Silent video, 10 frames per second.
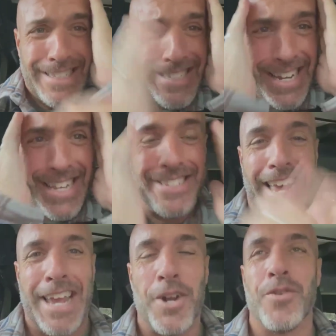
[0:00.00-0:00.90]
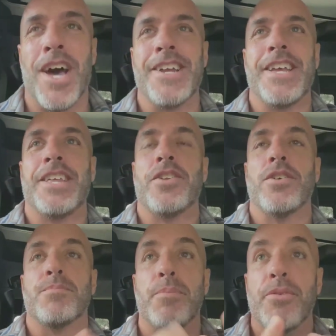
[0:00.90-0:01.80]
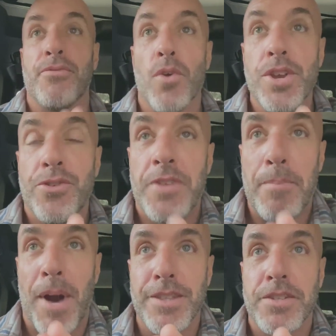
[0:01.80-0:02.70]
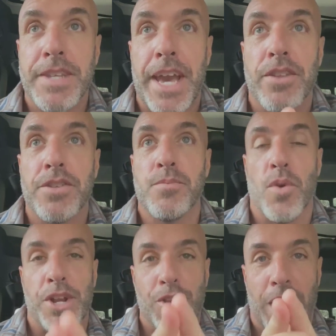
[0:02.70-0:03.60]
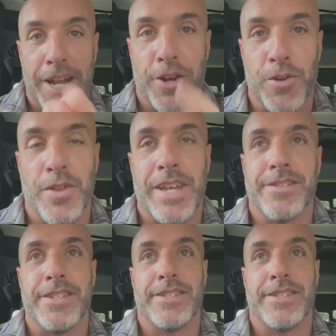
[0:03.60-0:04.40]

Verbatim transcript: Today is 8.09 daily dose. But before you step on the scale this morning, you got to do this.